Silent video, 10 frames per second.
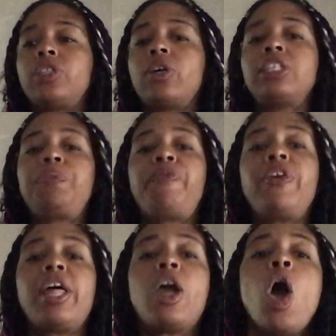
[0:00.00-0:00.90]
So I
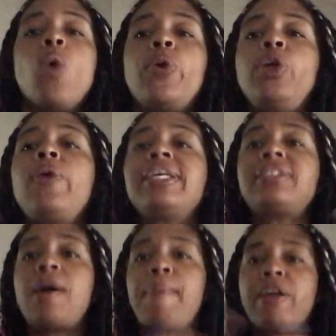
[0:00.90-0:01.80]
feel like when you guys
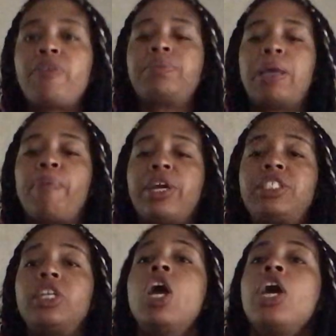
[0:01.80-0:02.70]
come back from
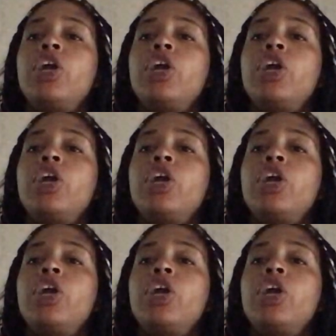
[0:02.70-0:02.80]
separation,